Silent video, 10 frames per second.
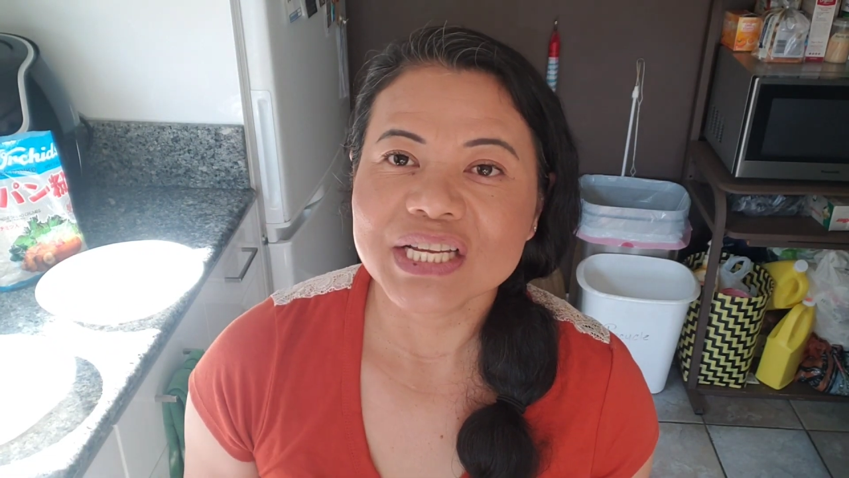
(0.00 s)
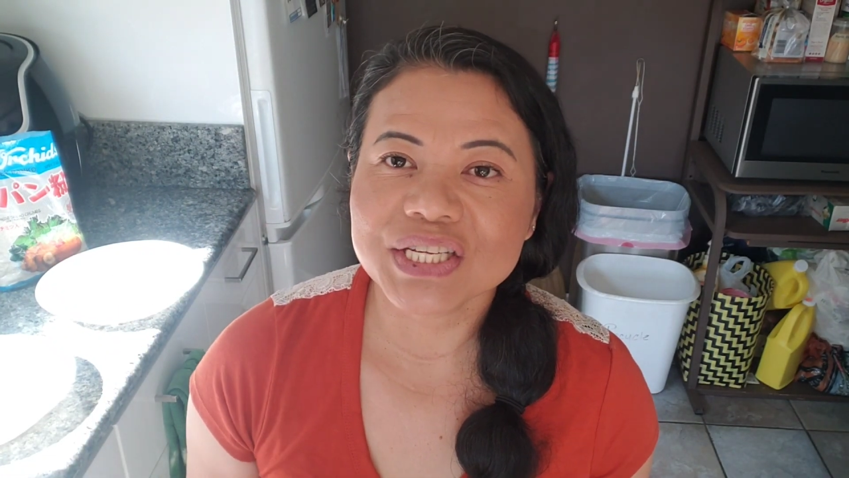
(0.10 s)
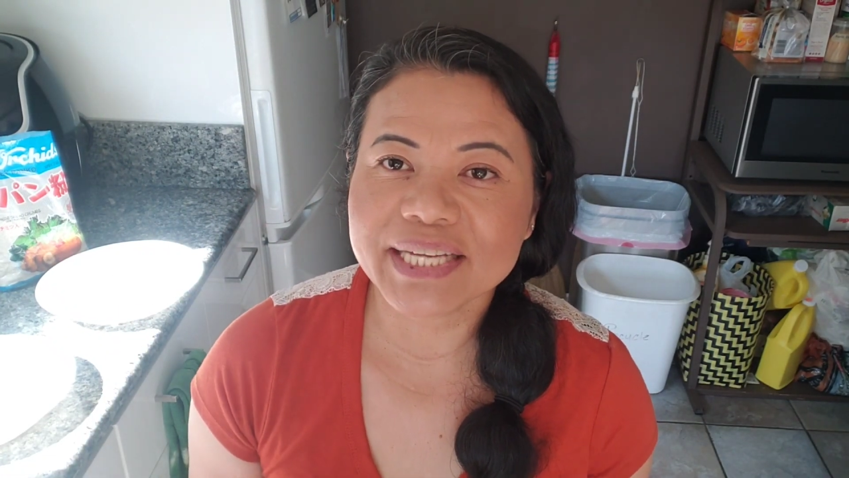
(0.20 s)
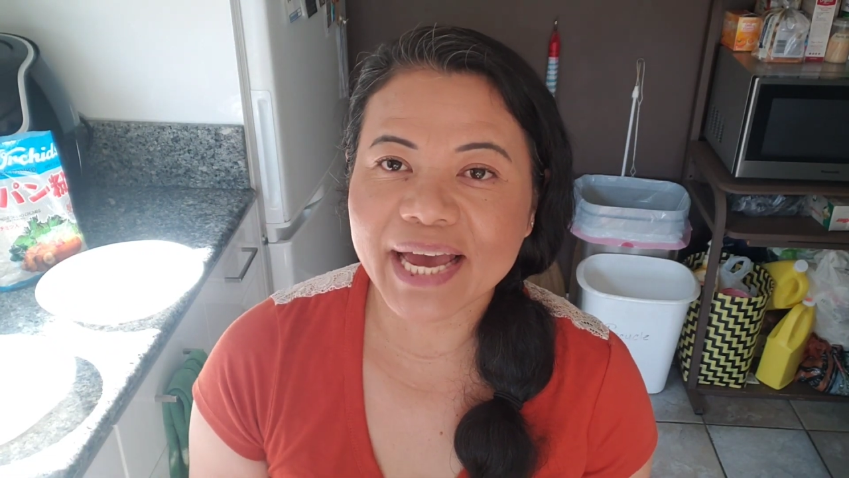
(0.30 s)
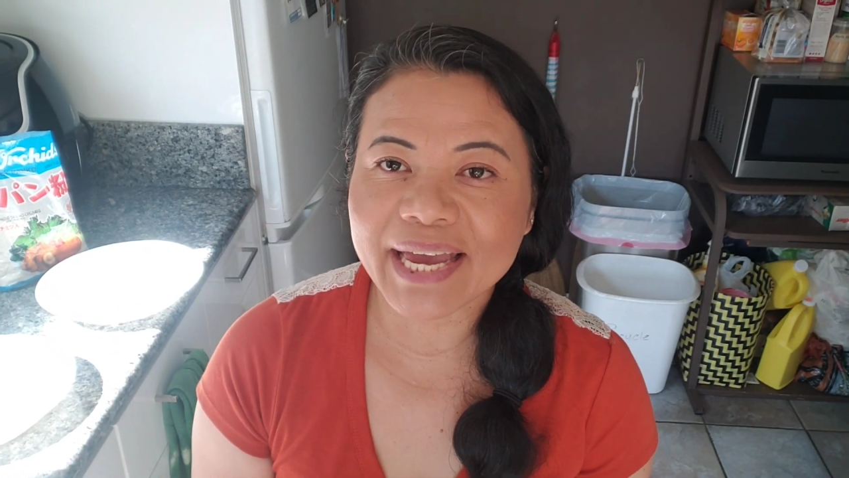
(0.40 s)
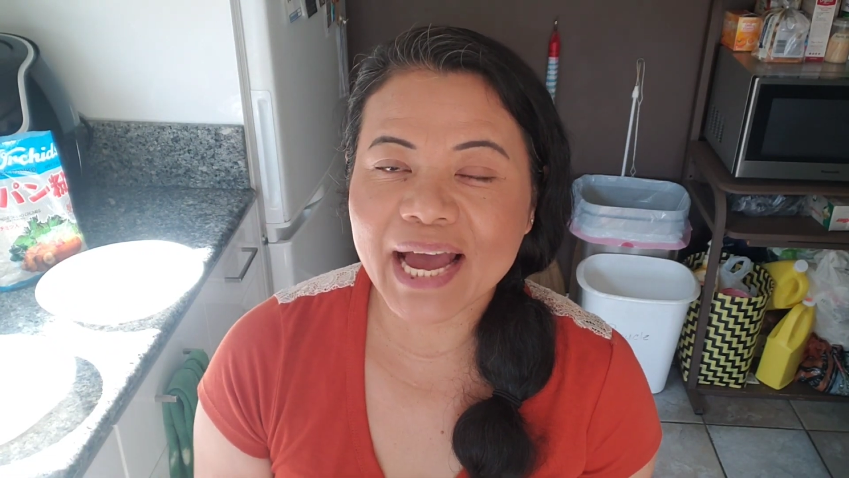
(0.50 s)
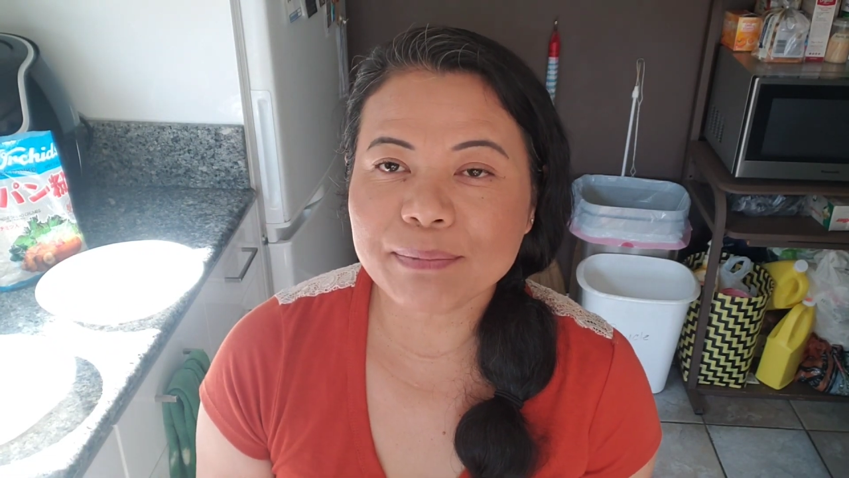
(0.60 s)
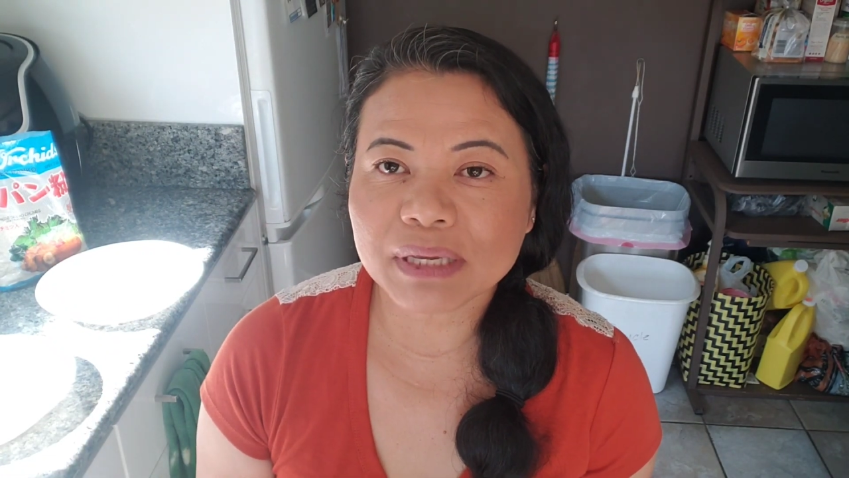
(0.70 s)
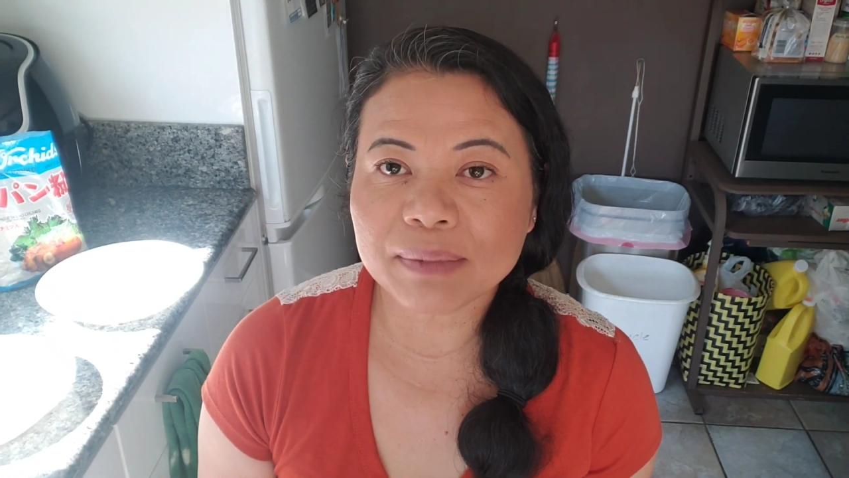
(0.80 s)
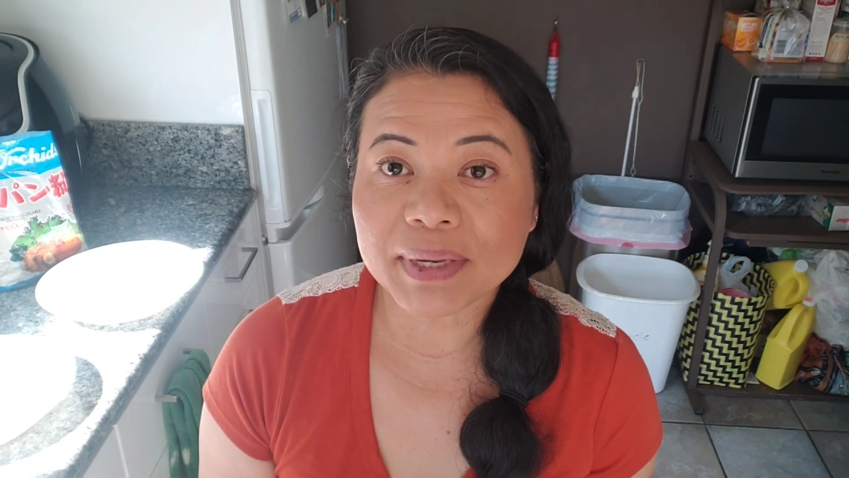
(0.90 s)
Today
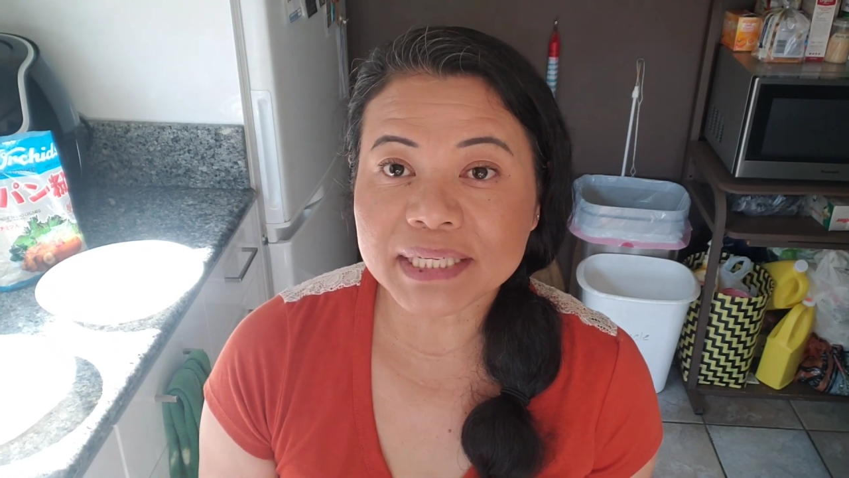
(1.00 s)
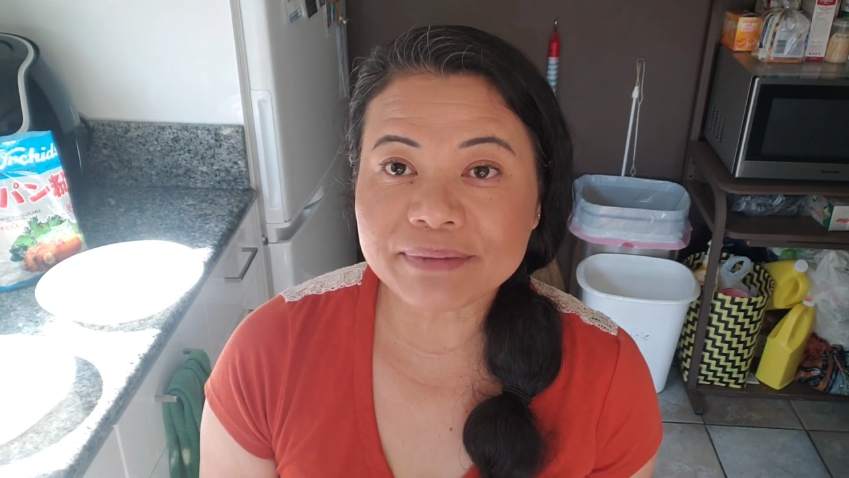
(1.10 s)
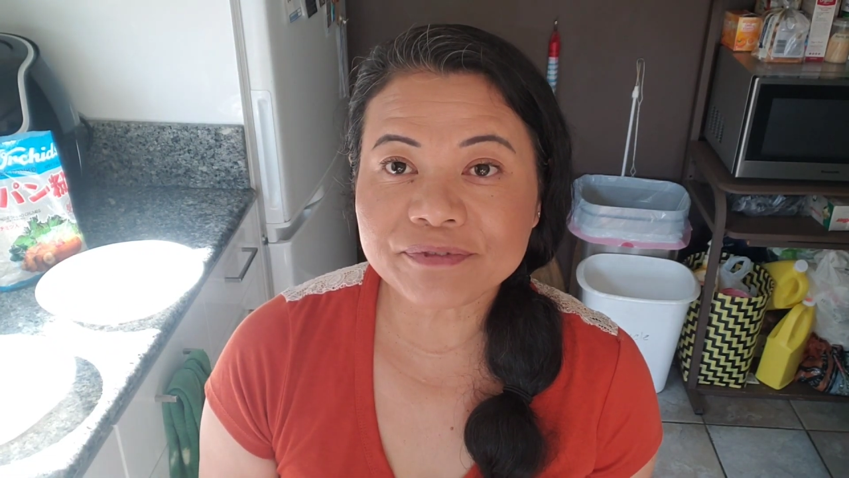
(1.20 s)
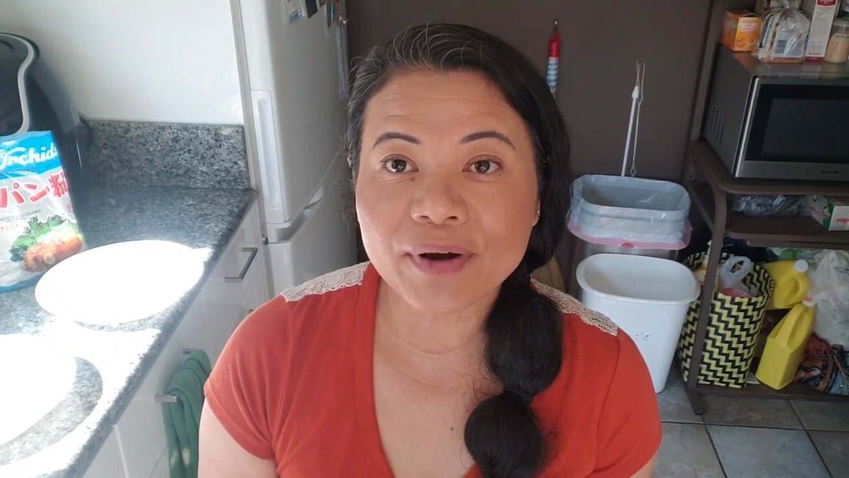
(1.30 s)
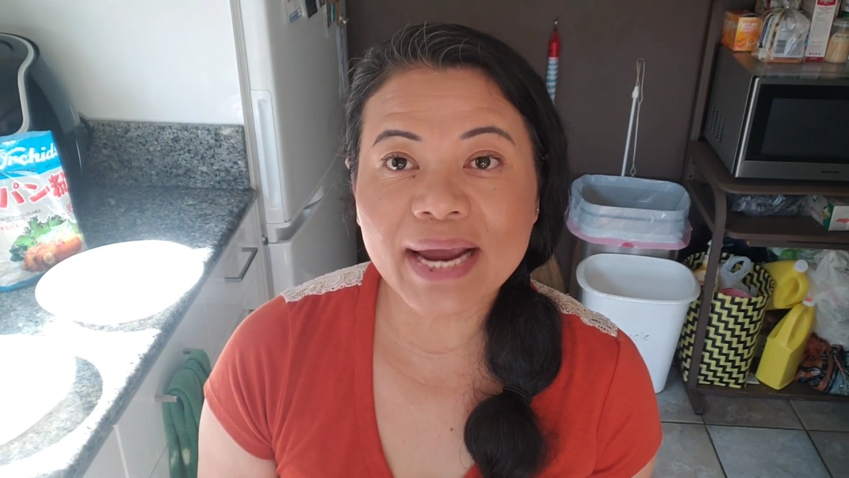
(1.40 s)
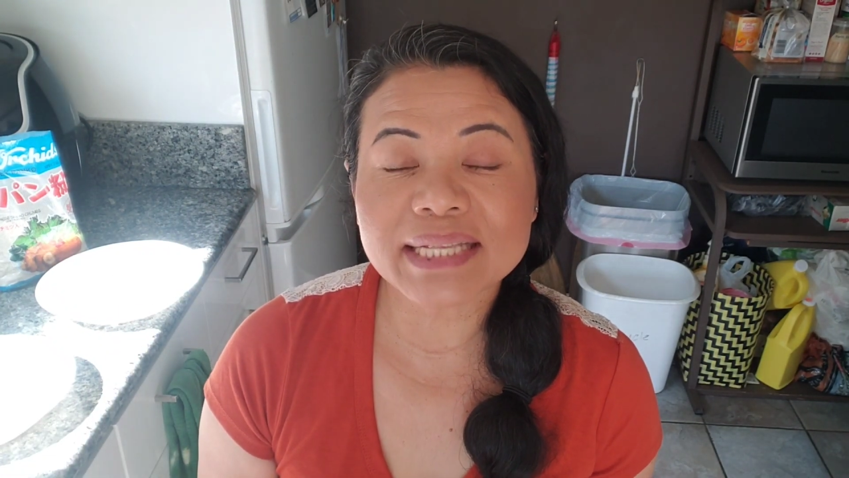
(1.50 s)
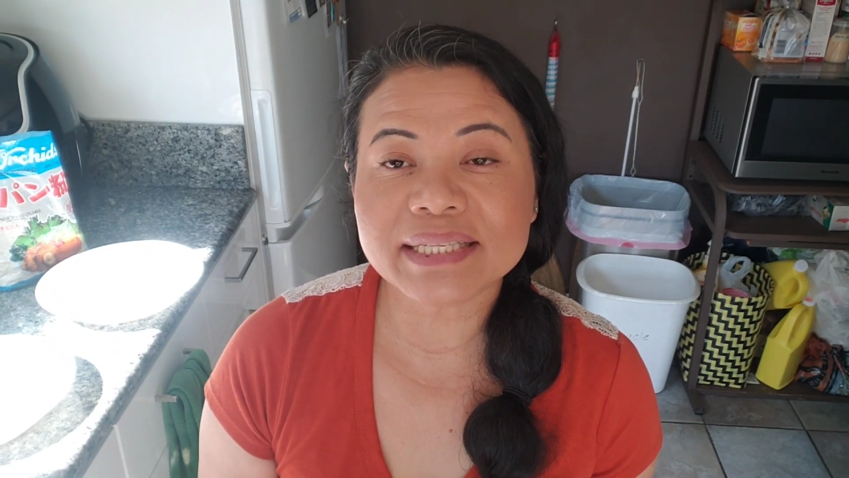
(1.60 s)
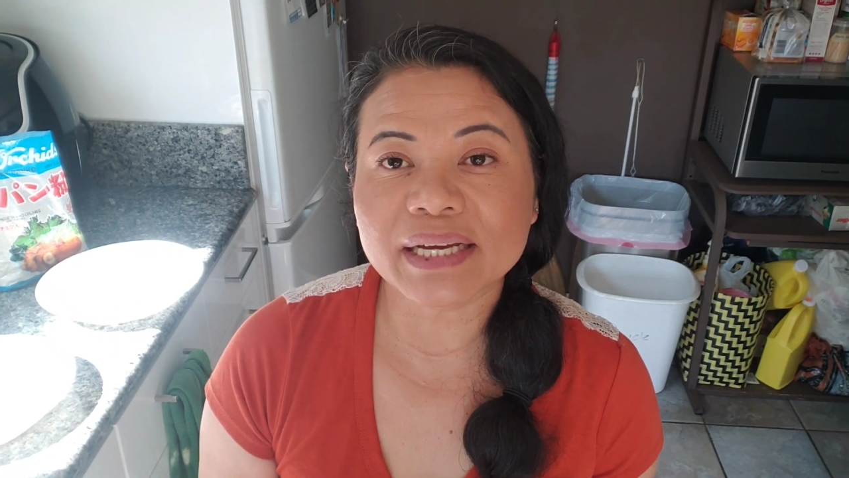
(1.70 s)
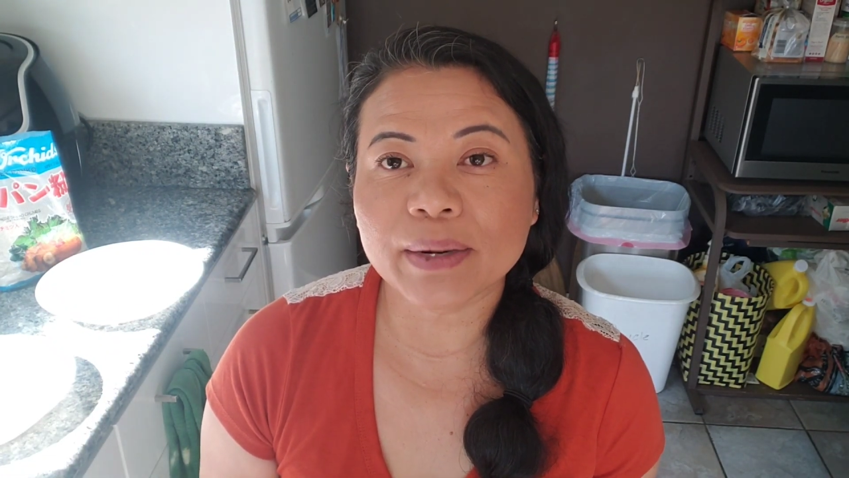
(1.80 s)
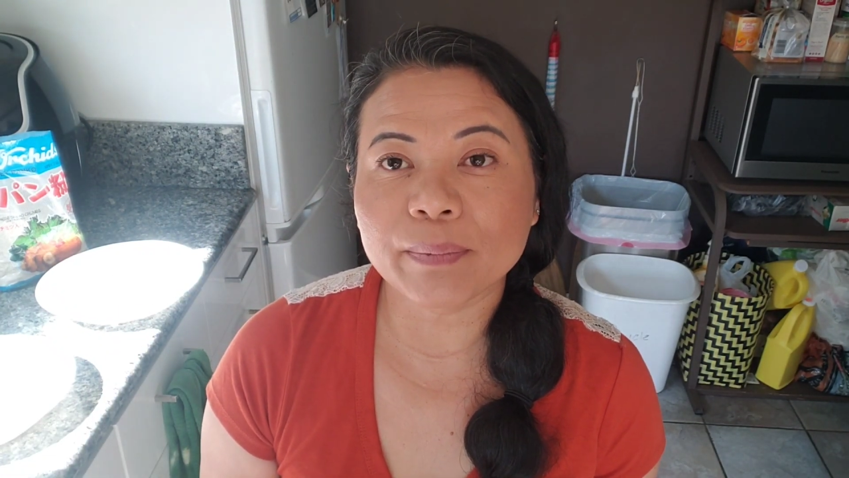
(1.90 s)
I'm going to be deep frying
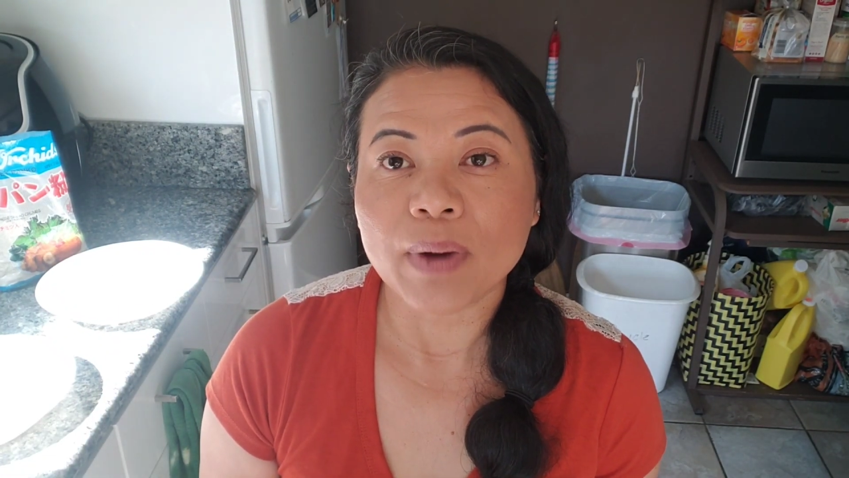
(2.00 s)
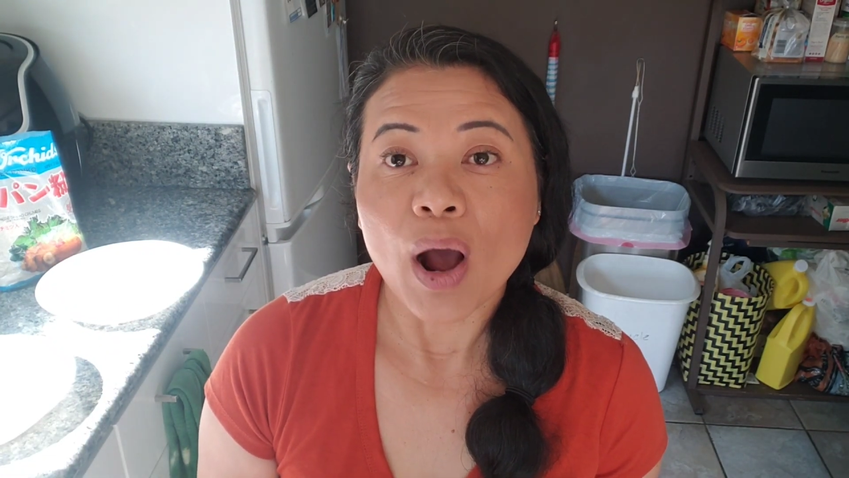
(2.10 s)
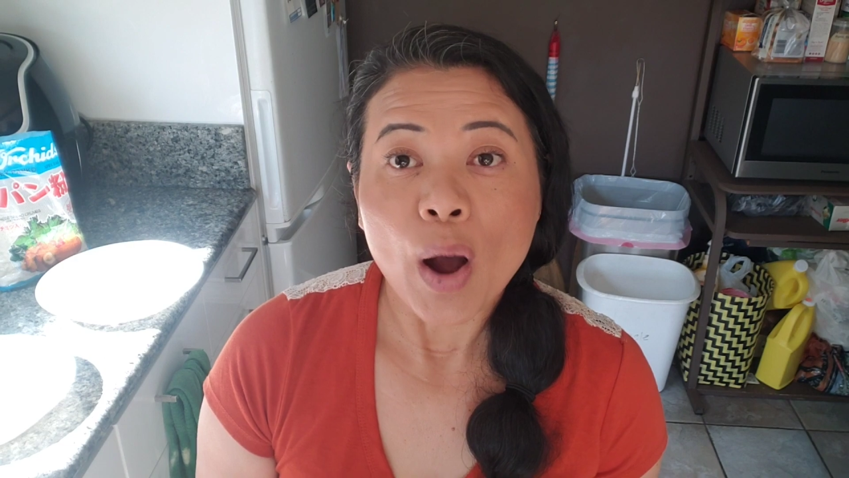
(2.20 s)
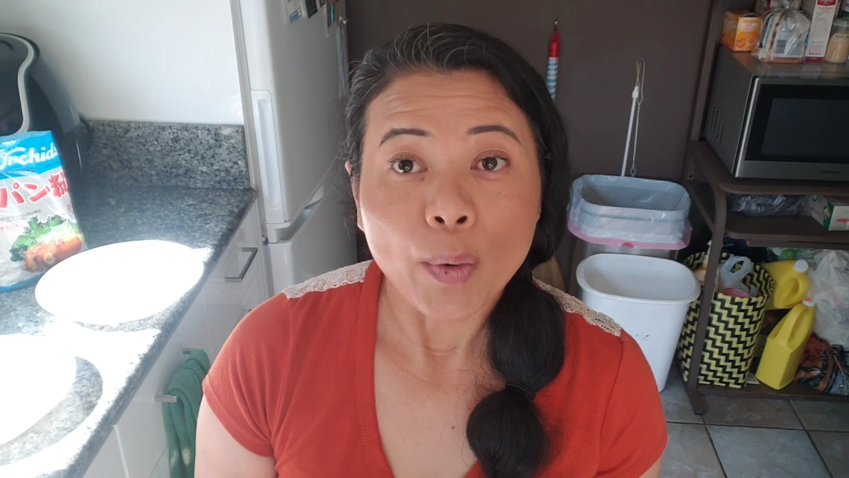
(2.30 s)
some